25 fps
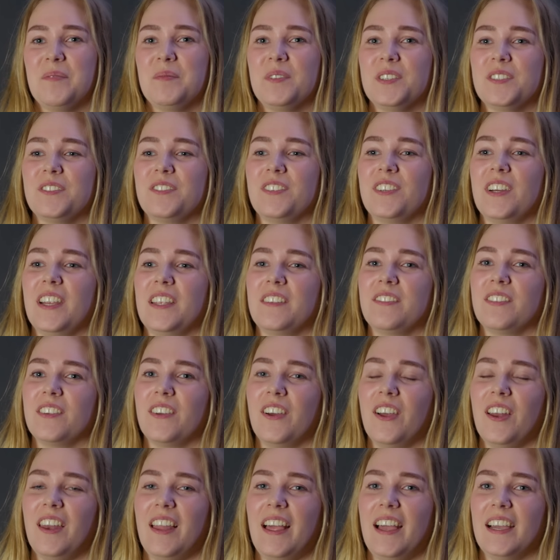atmosphere at Van
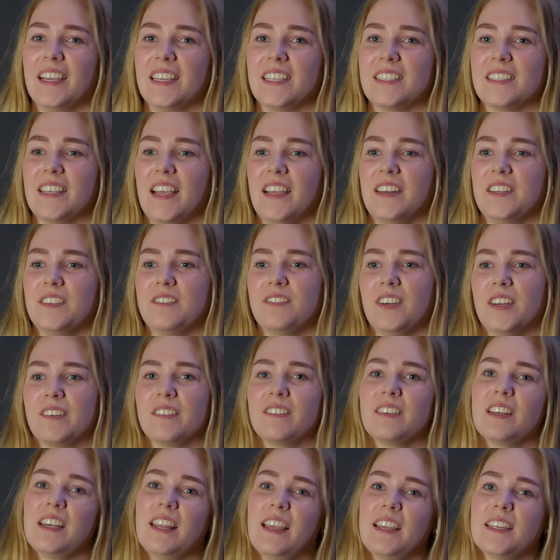Hall Larenstein is very
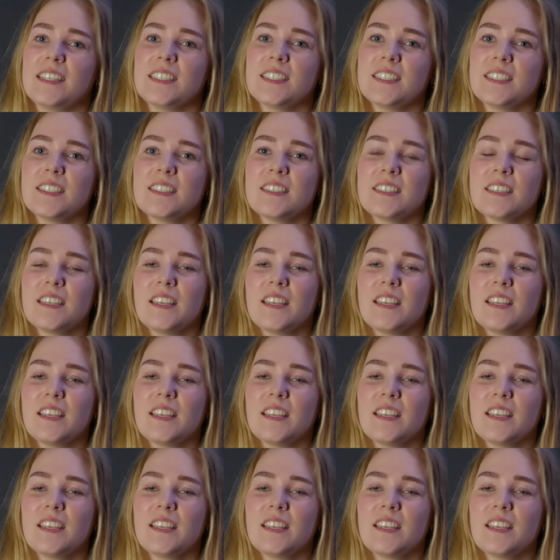relaxed.